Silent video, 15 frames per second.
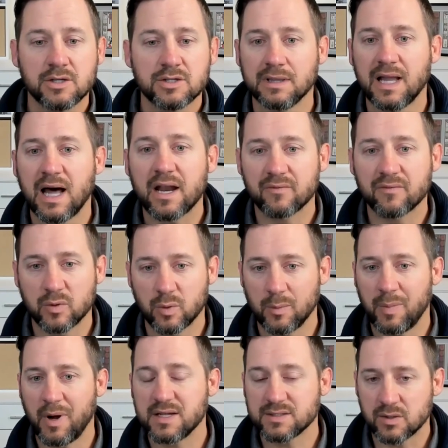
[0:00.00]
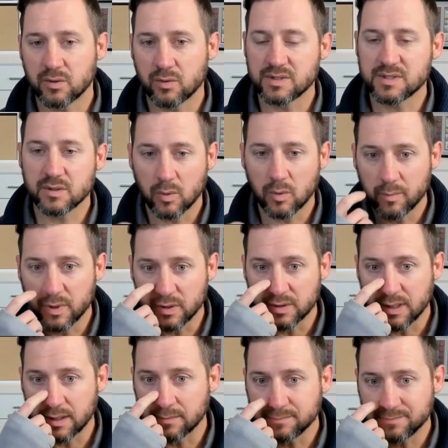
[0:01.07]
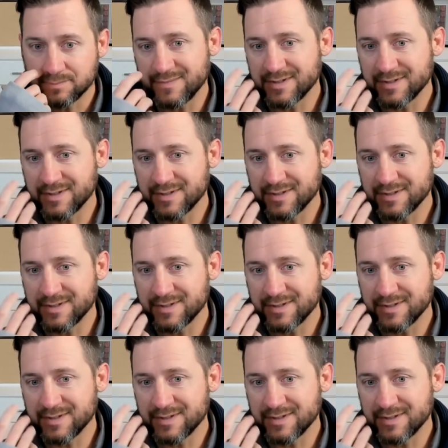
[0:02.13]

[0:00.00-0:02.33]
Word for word: A lot of the repositories that we're building,